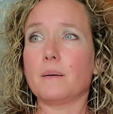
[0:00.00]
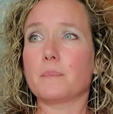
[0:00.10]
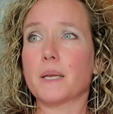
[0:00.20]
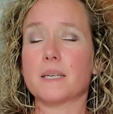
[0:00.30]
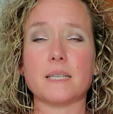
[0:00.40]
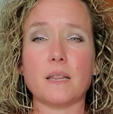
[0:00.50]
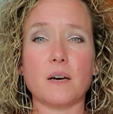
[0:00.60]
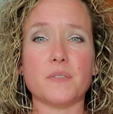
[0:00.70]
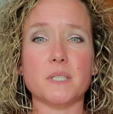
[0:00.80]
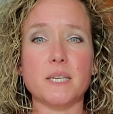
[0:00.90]
because they
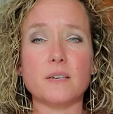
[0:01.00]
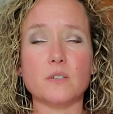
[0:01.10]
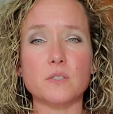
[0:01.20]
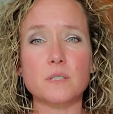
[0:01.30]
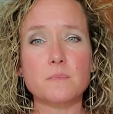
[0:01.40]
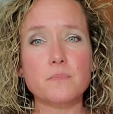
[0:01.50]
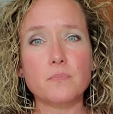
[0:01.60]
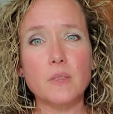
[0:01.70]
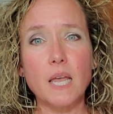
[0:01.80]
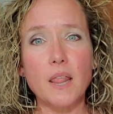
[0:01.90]
love the deals.
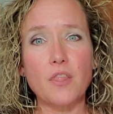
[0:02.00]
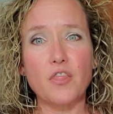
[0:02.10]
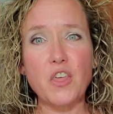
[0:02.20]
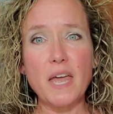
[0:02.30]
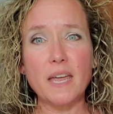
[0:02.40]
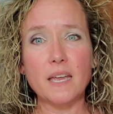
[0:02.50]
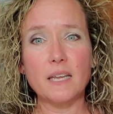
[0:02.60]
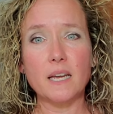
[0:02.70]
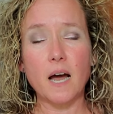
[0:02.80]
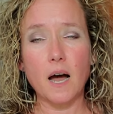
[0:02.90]

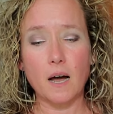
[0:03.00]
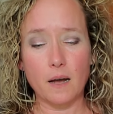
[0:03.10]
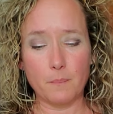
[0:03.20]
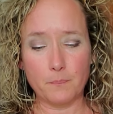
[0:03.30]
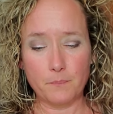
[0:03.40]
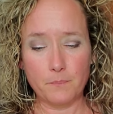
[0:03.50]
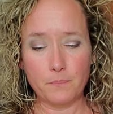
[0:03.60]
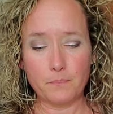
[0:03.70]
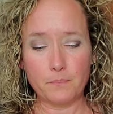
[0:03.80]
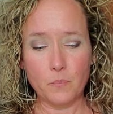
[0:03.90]
They
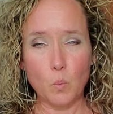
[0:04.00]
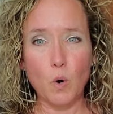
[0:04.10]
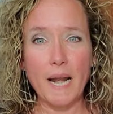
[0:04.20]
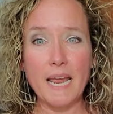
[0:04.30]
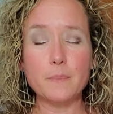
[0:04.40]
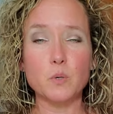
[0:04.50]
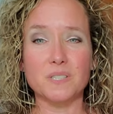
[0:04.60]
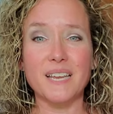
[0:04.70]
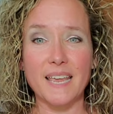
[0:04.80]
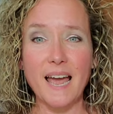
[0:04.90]
were able
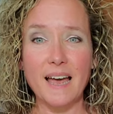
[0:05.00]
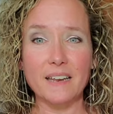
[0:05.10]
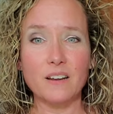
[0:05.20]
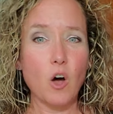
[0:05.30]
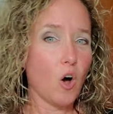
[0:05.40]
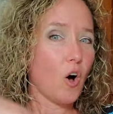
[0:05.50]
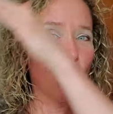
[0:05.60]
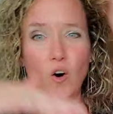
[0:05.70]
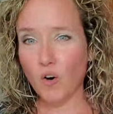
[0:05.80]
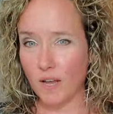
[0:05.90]
to get
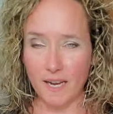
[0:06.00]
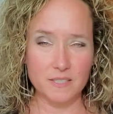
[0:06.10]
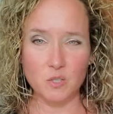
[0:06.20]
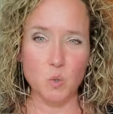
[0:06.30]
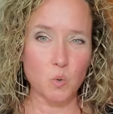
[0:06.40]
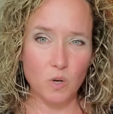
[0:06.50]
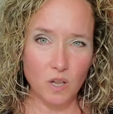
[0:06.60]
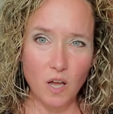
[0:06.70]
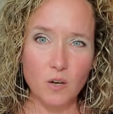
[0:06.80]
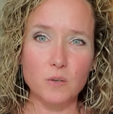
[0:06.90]
all kinds of cool
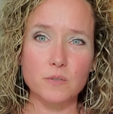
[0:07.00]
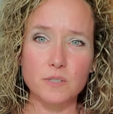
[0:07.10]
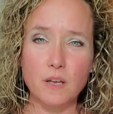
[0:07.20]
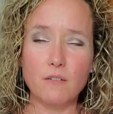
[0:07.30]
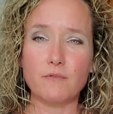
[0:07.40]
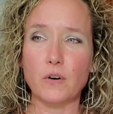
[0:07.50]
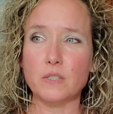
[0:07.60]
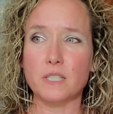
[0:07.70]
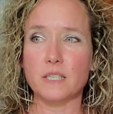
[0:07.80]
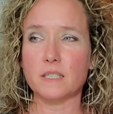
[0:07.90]
clothes
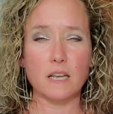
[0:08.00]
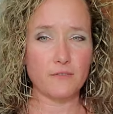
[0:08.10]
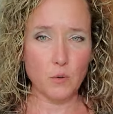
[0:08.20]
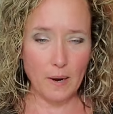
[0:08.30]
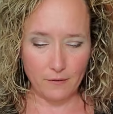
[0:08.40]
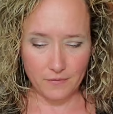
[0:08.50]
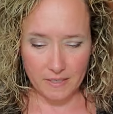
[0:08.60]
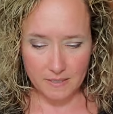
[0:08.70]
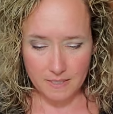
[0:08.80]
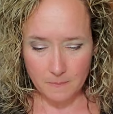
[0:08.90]
versus a few
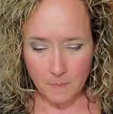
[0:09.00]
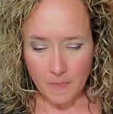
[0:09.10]
outfits.